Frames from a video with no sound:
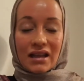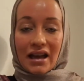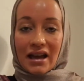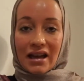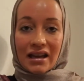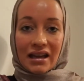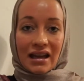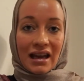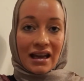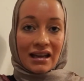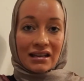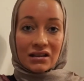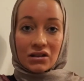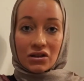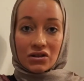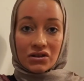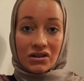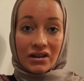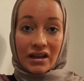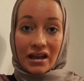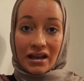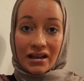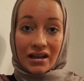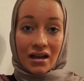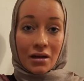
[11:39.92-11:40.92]
cannot
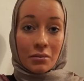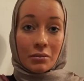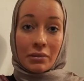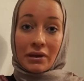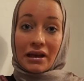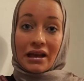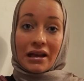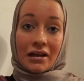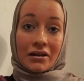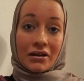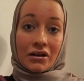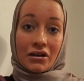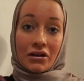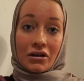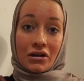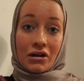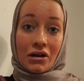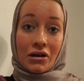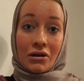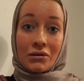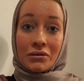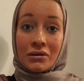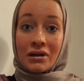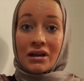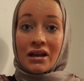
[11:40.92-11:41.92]
get up here, you
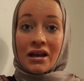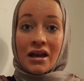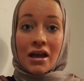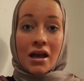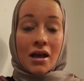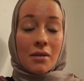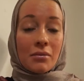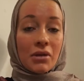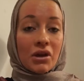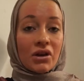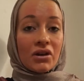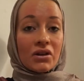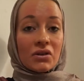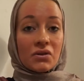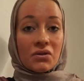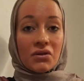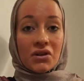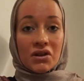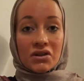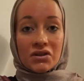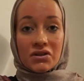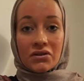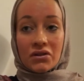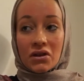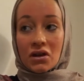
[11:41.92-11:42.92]
know, because
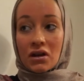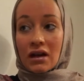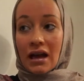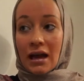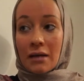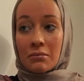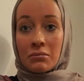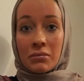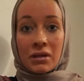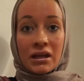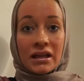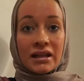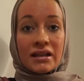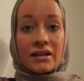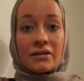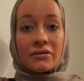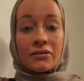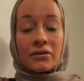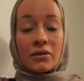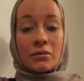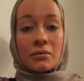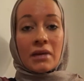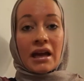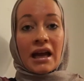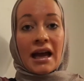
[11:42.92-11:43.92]
first of all, I'm bleeding
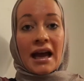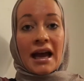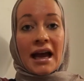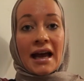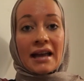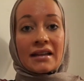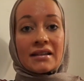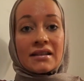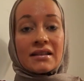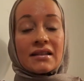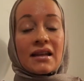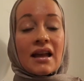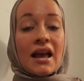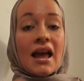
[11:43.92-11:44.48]
from my hands,